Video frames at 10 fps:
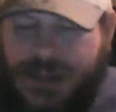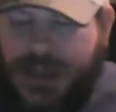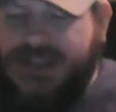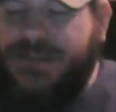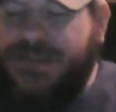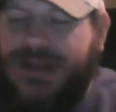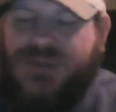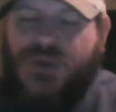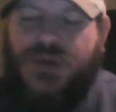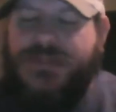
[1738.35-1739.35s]
He's the best
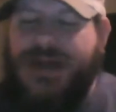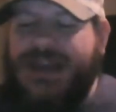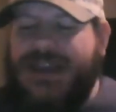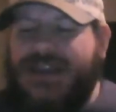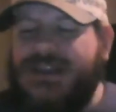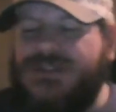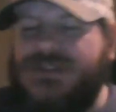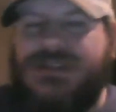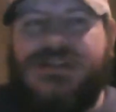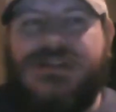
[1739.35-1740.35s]
quarterback in
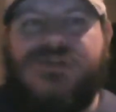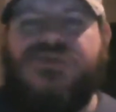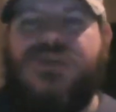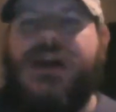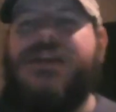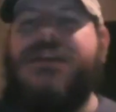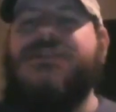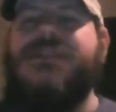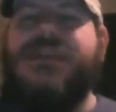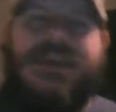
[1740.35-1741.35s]
his
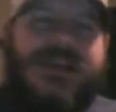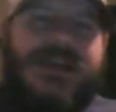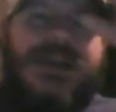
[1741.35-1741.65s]
league.